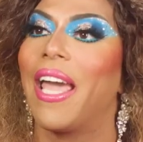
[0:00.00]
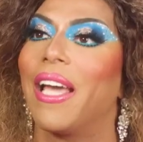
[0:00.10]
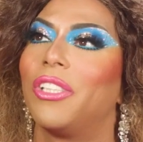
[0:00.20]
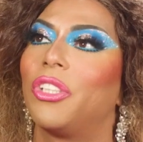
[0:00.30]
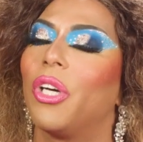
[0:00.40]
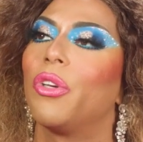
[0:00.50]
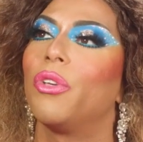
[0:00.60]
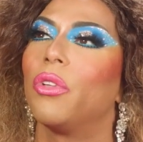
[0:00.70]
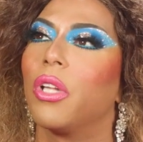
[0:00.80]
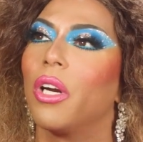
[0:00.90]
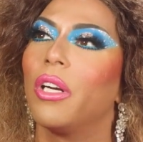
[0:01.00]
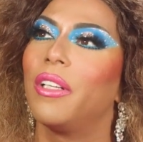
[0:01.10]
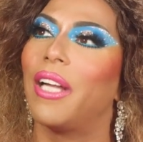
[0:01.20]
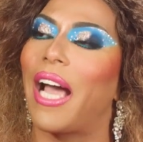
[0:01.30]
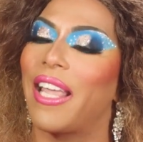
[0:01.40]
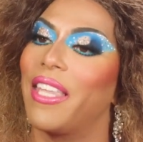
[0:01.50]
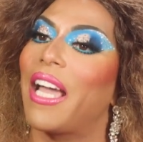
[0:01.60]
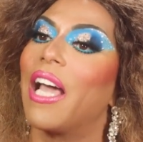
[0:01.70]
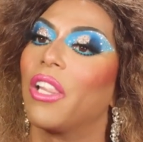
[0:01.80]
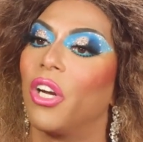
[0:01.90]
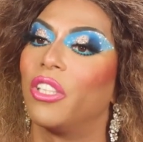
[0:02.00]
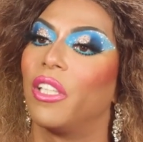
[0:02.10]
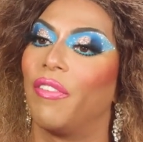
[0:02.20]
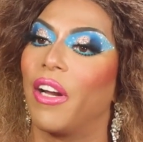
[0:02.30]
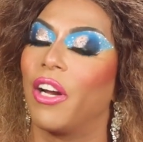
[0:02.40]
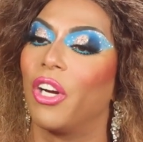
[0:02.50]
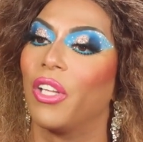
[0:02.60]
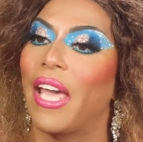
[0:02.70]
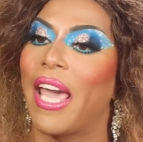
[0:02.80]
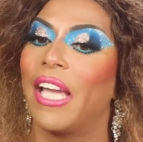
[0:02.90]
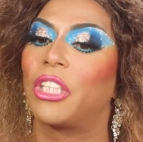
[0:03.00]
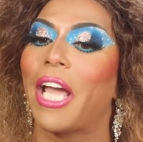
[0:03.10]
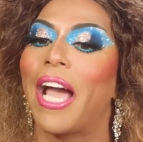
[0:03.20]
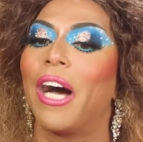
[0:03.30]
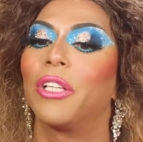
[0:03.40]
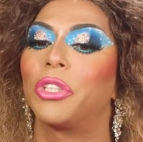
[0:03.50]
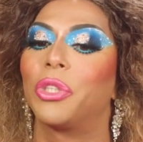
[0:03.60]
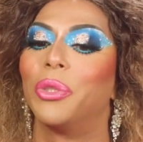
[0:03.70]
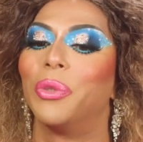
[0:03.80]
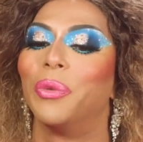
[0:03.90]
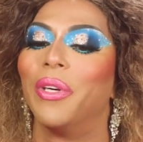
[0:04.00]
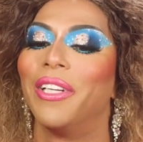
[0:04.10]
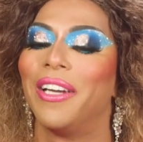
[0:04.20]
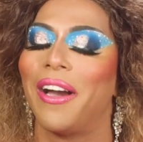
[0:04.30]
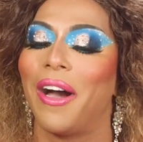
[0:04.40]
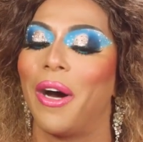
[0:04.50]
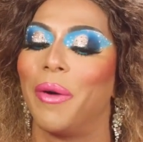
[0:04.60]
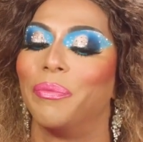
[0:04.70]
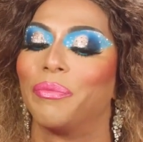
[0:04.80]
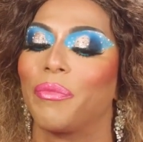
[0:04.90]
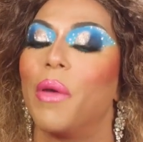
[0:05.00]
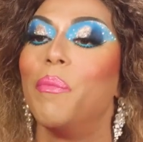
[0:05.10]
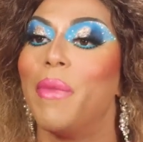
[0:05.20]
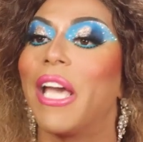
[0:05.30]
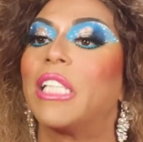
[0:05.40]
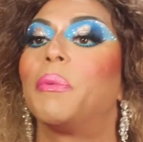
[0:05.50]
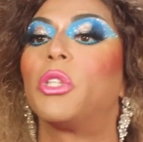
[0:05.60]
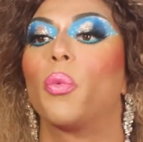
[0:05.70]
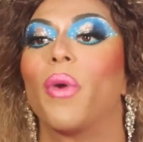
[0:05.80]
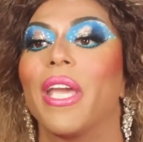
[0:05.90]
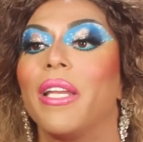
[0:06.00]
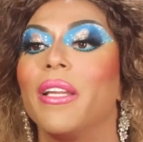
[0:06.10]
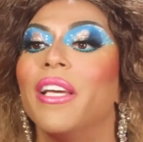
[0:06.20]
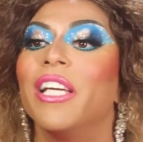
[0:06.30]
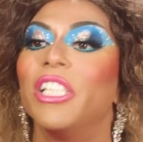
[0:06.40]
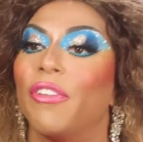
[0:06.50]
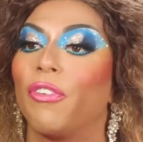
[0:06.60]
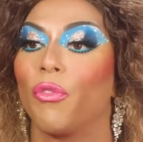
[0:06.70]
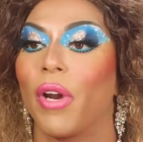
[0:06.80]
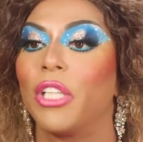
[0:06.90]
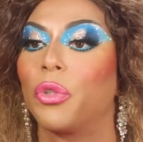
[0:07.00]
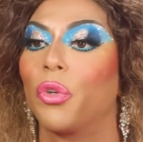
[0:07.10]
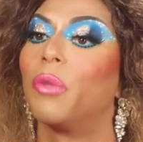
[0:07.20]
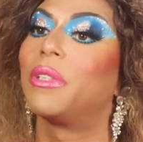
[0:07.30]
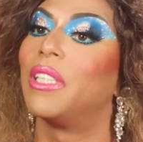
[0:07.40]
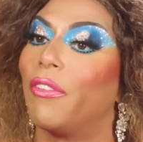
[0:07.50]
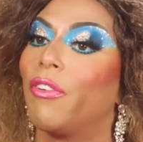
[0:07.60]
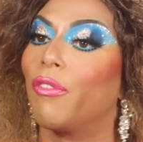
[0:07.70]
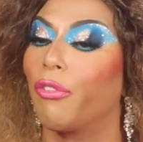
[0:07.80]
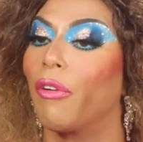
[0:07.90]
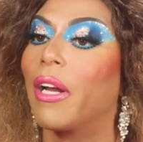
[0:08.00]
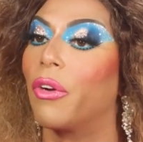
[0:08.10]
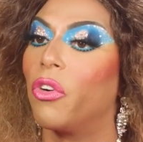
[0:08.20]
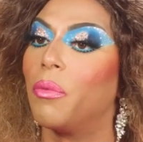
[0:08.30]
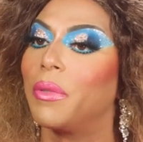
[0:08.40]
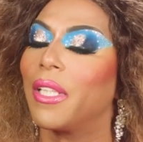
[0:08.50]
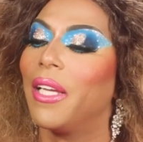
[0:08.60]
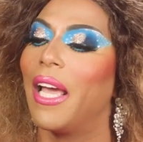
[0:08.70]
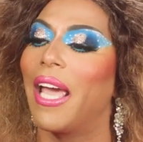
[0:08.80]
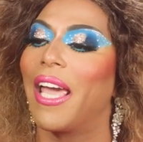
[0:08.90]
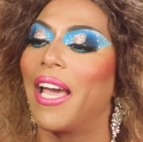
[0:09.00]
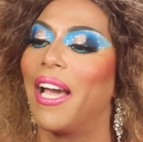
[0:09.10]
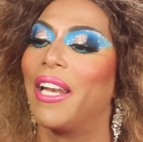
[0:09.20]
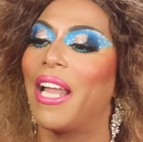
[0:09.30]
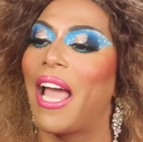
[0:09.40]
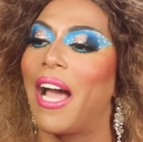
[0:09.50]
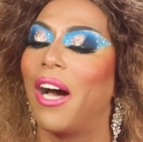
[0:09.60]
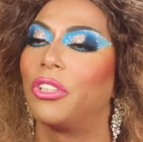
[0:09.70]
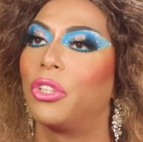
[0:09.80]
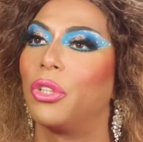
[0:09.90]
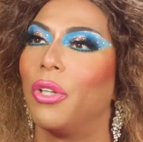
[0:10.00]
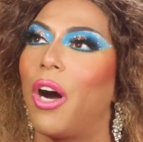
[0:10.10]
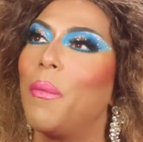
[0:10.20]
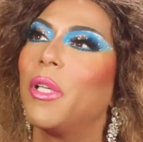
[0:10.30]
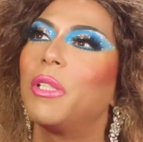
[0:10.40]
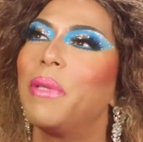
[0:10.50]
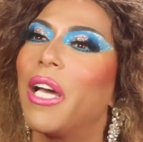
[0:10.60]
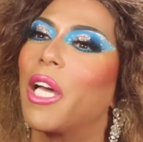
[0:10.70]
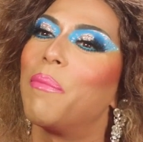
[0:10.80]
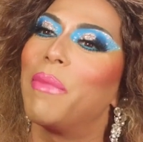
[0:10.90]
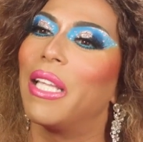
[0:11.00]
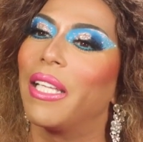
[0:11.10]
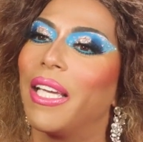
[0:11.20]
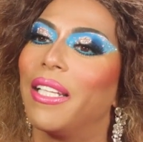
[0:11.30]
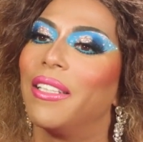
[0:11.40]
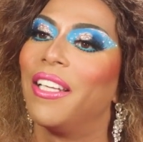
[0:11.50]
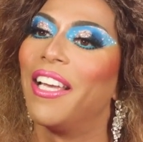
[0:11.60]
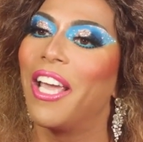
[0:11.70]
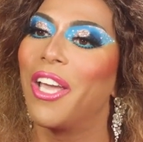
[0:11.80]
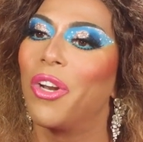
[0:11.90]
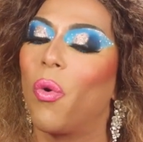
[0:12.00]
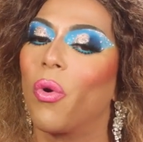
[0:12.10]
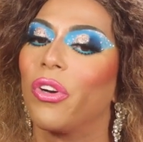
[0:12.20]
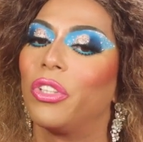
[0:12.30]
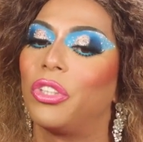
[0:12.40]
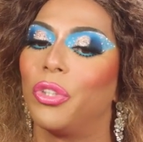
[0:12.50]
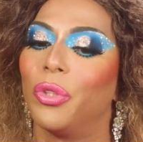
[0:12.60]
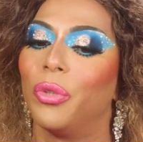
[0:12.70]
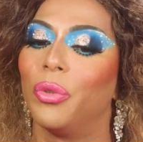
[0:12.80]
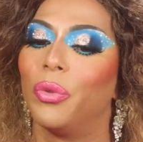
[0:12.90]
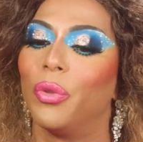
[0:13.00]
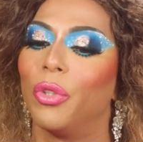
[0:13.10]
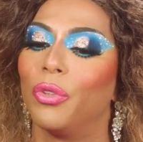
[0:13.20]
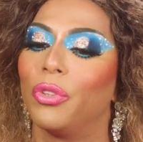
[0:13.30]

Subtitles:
And so you learn, I think I learned at a very early age, how to mix between different racial groups and different friend groups, and how to almost be a chameleon in order to